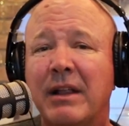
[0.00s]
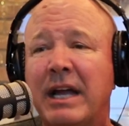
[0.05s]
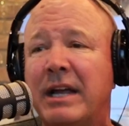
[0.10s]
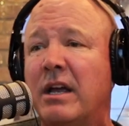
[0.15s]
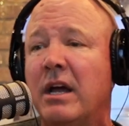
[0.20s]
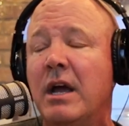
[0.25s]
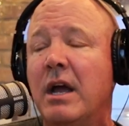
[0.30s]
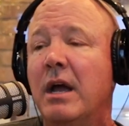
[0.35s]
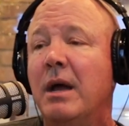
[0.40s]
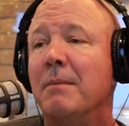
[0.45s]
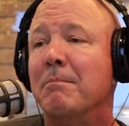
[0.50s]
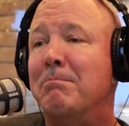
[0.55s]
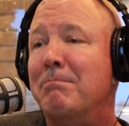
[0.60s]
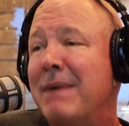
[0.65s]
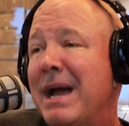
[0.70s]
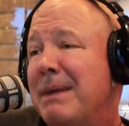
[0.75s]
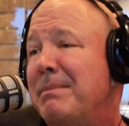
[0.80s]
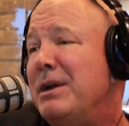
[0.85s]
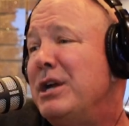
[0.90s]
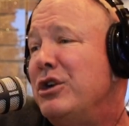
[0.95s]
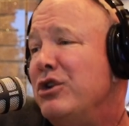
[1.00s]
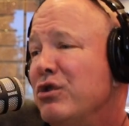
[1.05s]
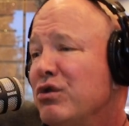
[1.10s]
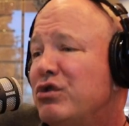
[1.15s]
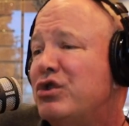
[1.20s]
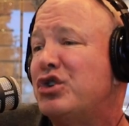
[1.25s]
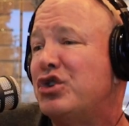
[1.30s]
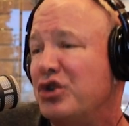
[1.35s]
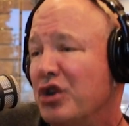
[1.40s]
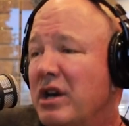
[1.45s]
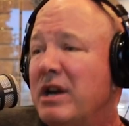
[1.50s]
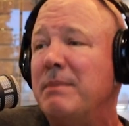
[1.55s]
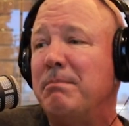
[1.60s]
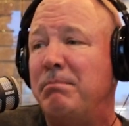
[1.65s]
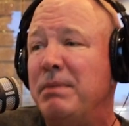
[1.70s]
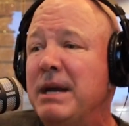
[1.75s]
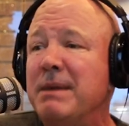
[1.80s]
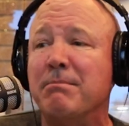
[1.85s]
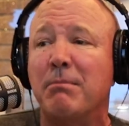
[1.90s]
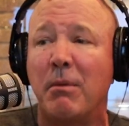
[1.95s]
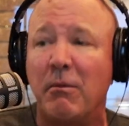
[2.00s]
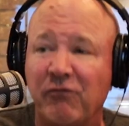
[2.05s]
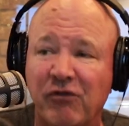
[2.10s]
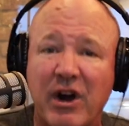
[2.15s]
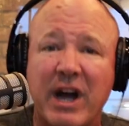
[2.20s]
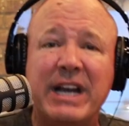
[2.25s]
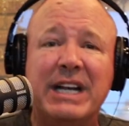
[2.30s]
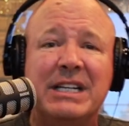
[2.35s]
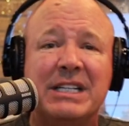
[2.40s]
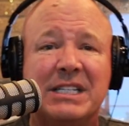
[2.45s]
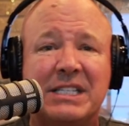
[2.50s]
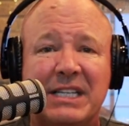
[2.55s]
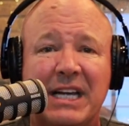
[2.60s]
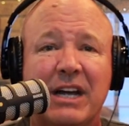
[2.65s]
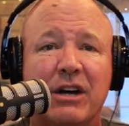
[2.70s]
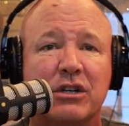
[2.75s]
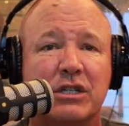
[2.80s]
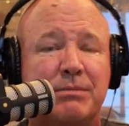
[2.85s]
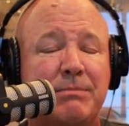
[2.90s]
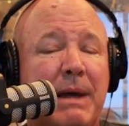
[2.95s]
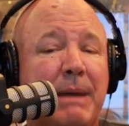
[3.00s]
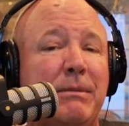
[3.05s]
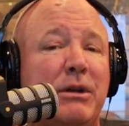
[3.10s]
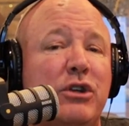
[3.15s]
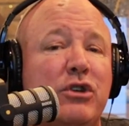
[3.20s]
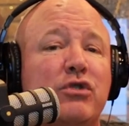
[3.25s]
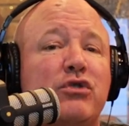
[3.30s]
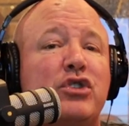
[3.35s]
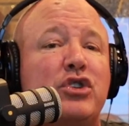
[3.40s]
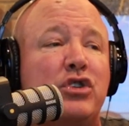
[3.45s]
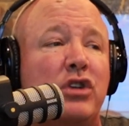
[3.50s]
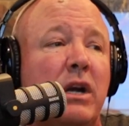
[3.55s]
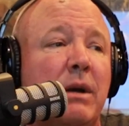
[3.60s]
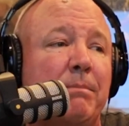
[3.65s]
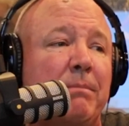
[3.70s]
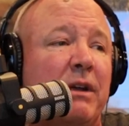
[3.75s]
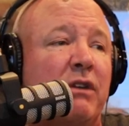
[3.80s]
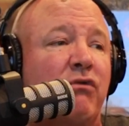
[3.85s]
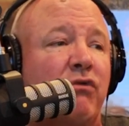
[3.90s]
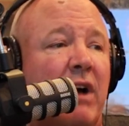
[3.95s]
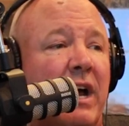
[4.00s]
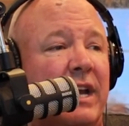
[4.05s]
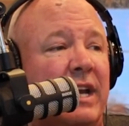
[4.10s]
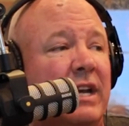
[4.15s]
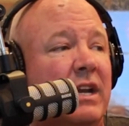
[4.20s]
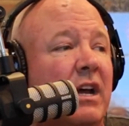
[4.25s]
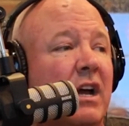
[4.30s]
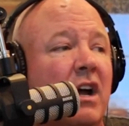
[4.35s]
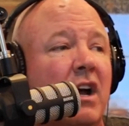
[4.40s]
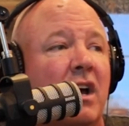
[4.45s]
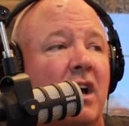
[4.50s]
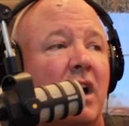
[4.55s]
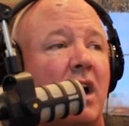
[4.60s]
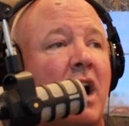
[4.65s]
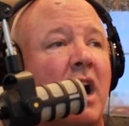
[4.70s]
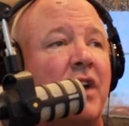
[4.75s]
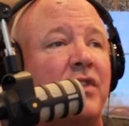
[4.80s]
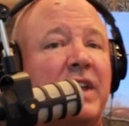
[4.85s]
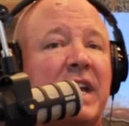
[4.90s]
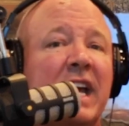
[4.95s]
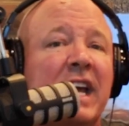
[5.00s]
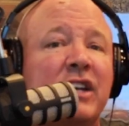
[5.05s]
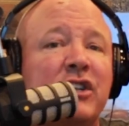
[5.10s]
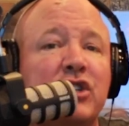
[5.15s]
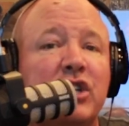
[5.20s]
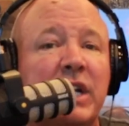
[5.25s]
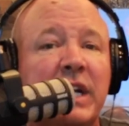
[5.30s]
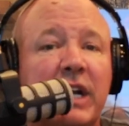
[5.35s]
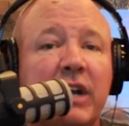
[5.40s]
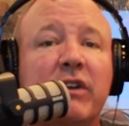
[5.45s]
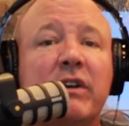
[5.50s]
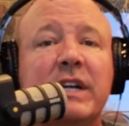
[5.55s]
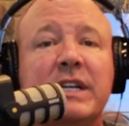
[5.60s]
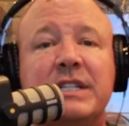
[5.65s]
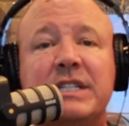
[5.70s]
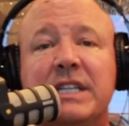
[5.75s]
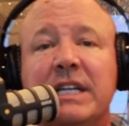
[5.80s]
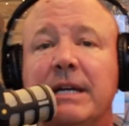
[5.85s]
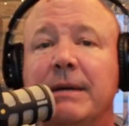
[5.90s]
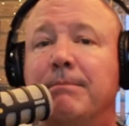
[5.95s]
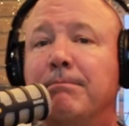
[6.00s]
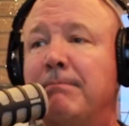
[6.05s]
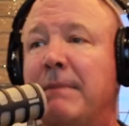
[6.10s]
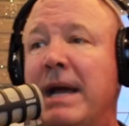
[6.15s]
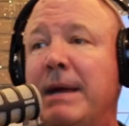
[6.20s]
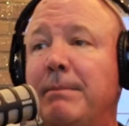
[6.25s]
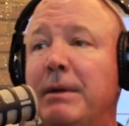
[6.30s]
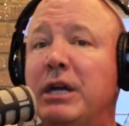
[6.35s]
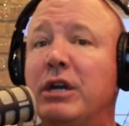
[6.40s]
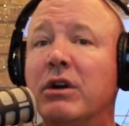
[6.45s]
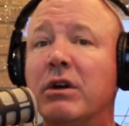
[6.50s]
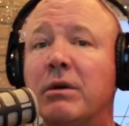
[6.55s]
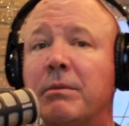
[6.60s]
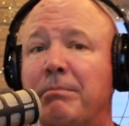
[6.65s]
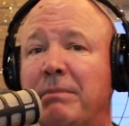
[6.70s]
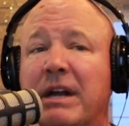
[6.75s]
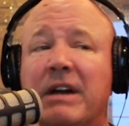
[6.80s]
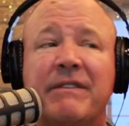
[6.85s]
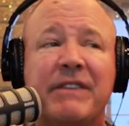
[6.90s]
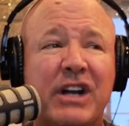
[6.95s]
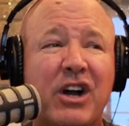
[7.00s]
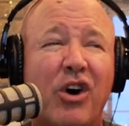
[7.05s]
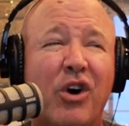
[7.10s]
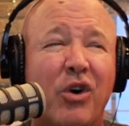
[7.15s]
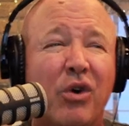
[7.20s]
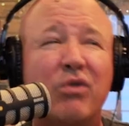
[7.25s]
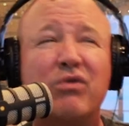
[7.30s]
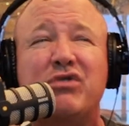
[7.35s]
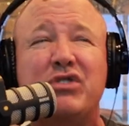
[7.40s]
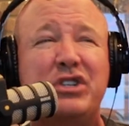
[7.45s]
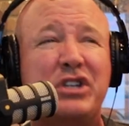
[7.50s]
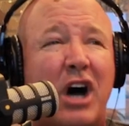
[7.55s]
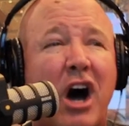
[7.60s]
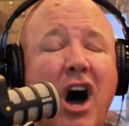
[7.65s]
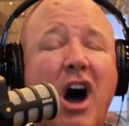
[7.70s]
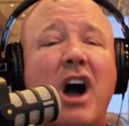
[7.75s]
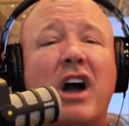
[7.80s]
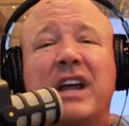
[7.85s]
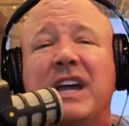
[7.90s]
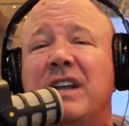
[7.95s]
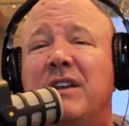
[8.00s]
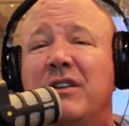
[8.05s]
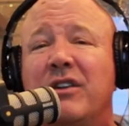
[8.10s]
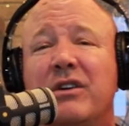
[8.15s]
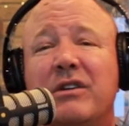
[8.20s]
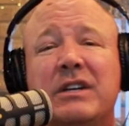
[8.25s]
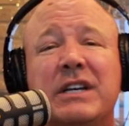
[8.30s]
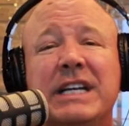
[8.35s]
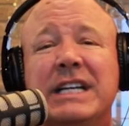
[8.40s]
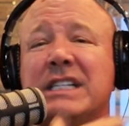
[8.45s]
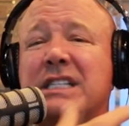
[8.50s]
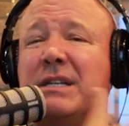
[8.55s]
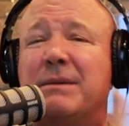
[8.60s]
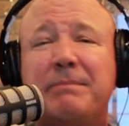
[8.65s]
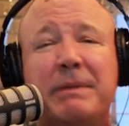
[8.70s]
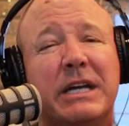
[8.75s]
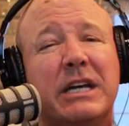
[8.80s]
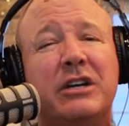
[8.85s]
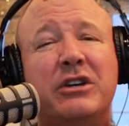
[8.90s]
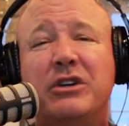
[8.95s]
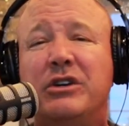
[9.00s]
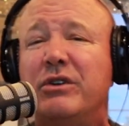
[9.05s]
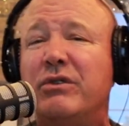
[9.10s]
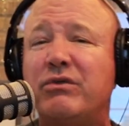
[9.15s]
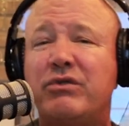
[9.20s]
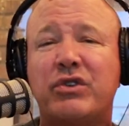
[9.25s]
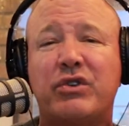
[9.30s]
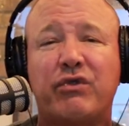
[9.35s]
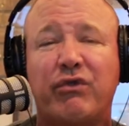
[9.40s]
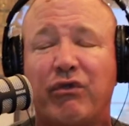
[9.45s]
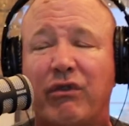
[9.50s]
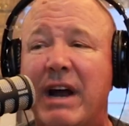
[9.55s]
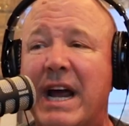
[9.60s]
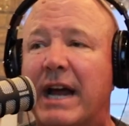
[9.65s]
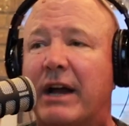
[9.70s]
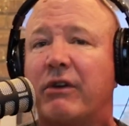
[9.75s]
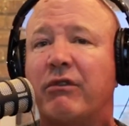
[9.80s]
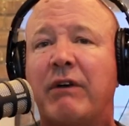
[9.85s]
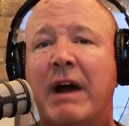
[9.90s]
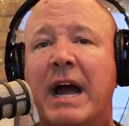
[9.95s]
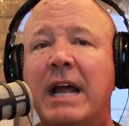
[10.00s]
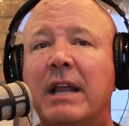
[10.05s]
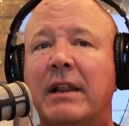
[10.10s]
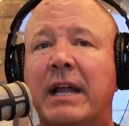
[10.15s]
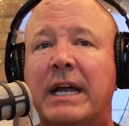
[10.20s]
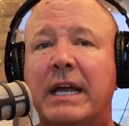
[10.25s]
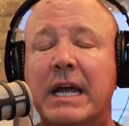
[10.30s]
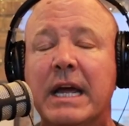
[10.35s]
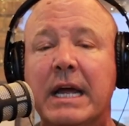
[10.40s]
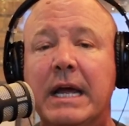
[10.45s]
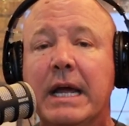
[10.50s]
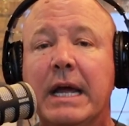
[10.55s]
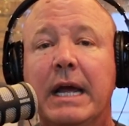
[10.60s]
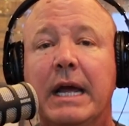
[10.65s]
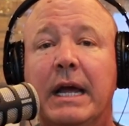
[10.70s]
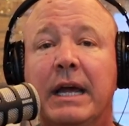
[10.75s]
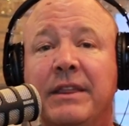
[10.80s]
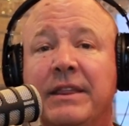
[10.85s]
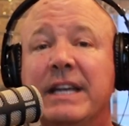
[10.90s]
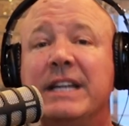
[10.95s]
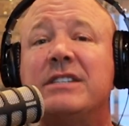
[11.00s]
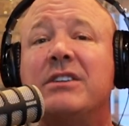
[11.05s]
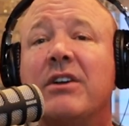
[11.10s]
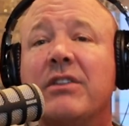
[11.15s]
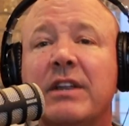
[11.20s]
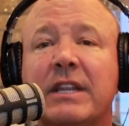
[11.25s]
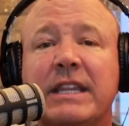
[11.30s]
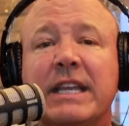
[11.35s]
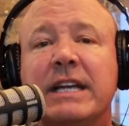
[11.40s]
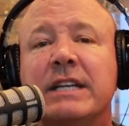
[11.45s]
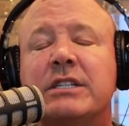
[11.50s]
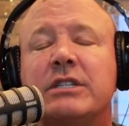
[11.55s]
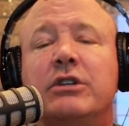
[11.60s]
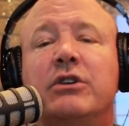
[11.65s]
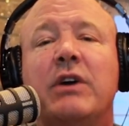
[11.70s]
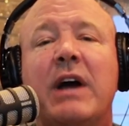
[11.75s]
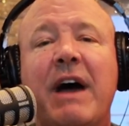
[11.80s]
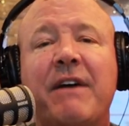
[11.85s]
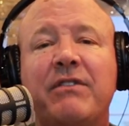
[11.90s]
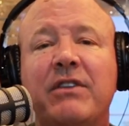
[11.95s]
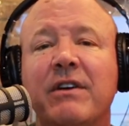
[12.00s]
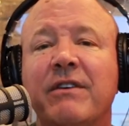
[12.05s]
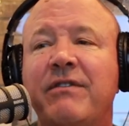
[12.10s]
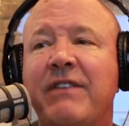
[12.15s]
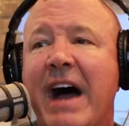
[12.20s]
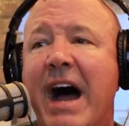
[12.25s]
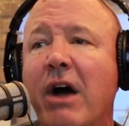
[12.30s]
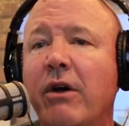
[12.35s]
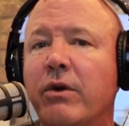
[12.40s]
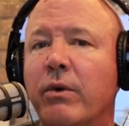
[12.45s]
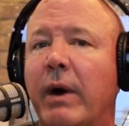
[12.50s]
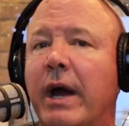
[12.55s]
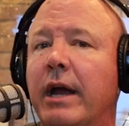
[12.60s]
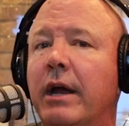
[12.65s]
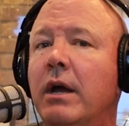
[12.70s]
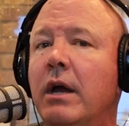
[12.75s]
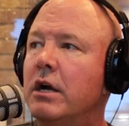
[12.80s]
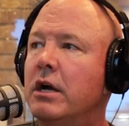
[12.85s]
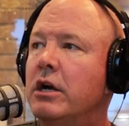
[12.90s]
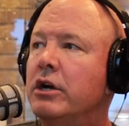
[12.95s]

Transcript: Like maybe you shouldn't be running sales. Maybe you shouldn't be running uh, the engineering team. Maybe you're a bit of an old dog and there needs to be a new trick, right? Like, and these are the things that you have to evaluate.